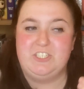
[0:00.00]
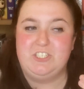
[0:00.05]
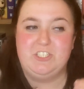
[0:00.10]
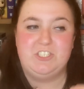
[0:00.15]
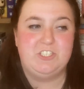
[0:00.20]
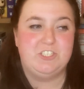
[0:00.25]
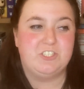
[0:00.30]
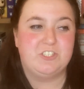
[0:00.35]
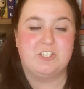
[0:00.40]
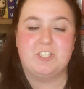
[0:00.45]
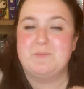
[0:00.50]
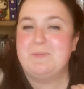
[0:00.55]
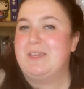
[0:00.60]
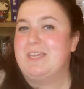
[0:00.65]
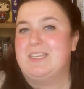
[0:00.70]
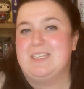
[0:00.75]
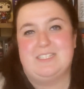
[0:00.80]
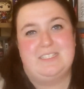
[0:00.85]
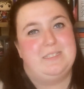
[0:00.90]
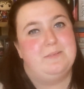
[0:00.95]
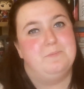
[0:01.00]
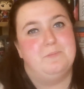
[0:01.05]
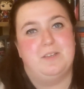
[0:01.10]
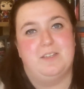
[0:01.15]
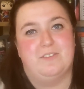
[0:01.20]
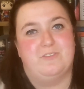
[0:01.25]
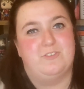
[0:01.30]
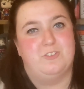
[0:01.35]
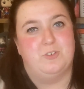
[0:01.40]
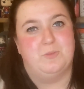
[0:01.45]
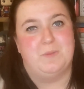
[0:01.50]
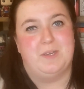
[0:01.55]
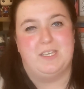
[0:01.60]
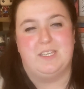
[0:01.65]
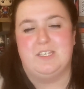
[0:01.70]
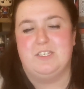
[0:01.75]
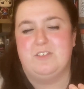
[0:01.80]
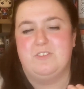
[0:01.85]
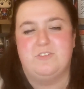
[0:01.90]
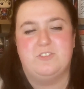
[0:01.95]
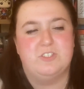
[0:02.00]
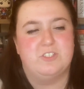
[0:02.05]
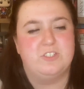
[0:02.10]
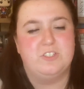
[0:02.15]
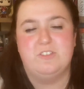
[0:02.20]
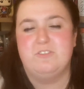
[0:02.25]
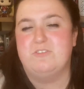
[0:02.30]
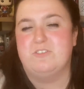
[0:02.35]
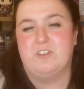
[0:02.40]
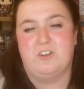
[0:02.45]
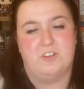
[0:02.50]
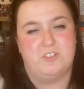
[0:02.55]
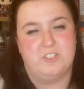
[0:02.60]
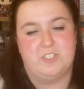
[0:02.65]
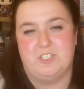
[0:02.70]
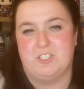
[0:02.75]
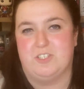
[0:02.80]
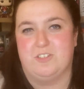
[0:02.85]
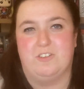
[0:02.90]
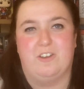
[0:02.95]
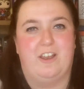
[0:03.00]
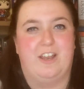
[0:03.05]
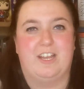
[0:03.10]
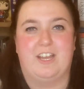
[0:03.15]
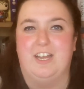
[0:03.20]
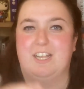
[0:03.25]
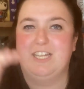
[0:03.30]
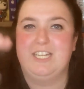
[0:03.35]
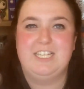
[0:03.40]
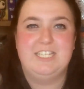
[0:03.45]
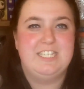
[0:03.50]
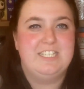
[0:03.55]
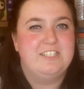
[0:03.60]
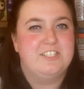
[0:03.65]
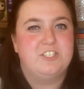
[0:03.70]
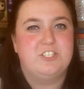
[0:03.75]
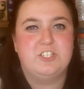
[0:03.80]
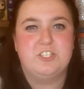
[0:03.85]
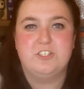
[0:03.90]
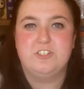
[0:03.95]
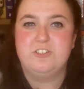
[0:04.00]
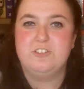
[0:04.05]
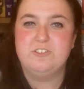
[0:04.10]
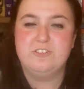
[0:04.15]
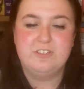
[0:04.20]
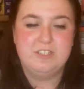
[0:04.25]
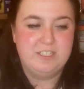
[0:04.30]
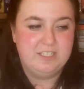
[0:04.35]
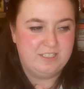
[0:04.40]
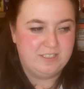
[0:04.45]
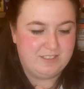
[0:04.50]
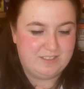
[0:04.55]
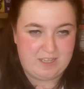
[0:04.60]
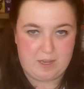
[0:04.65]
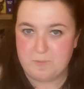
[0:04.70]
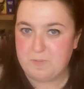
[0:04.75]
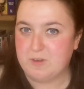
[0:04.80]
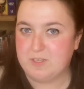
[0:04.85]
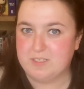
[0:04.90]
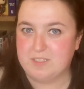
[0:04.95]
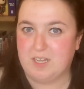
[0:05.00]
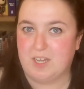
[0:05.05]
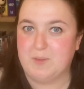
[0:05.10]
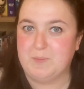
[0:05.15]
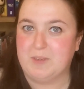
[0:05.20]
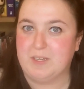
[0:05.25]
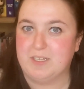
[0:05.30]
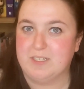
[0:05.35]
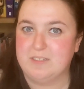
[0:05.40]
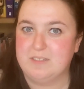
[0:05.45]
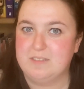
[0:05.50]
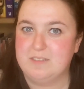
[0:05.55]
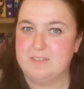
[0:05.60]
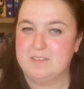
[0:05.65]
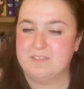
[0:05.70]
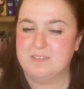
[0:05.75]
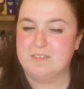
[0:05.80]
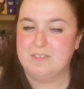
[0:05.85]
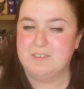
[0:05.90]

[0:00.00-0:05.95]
you've got to make it simpler for me. You've got to. I need either two separate timelines